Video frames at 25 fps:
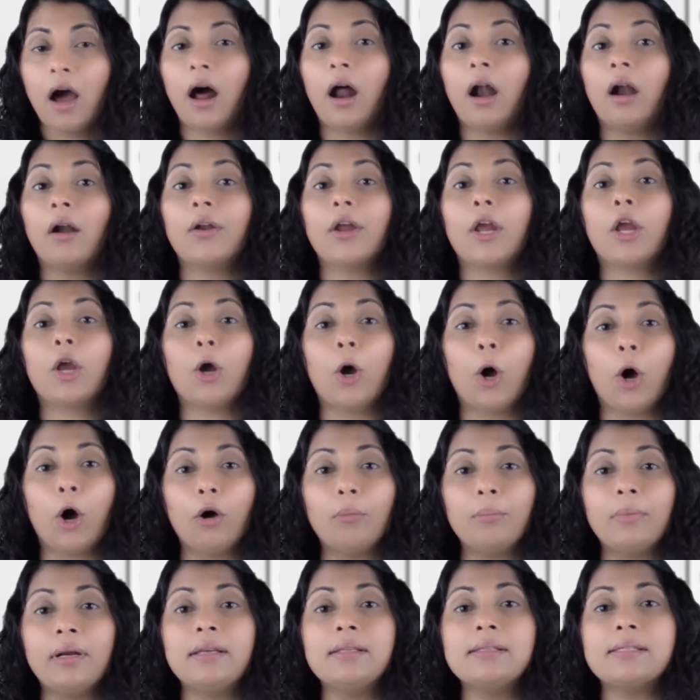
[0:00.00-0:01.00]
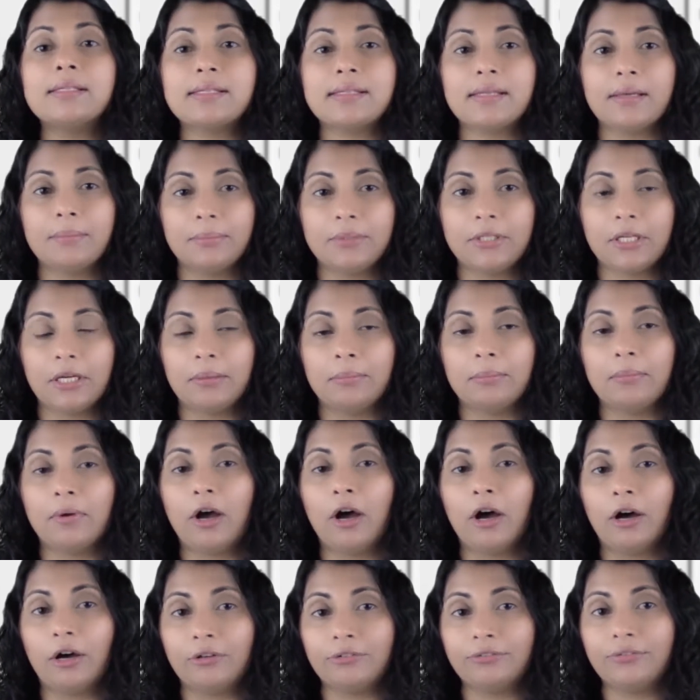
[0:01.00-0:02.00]
are a common symptom
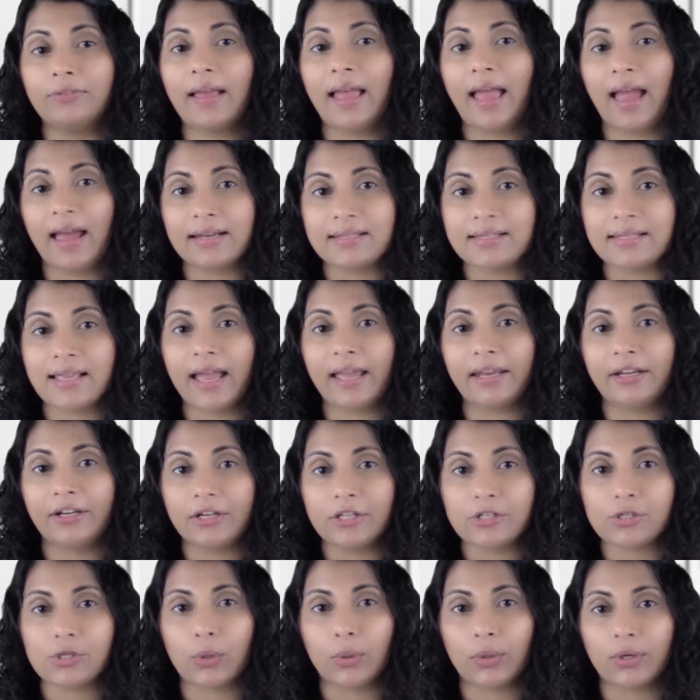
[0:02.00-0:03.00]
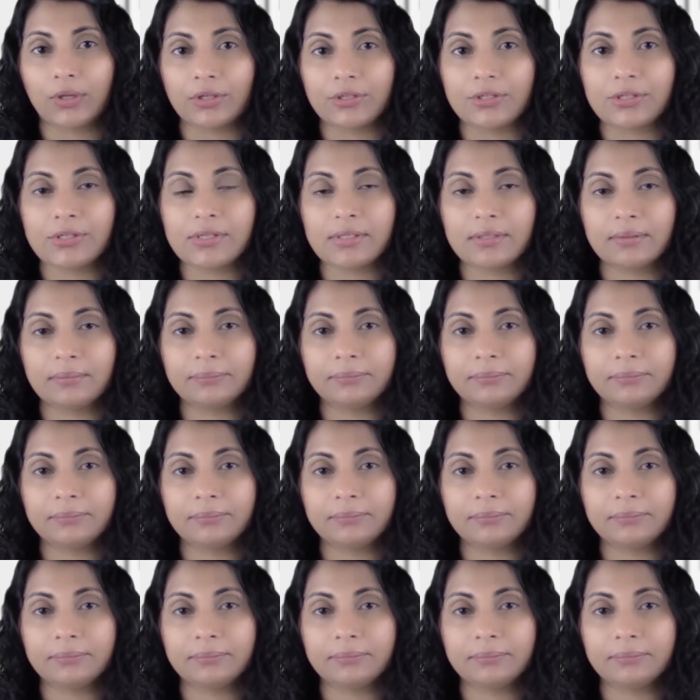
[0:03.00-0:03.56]
of anxiety disorders.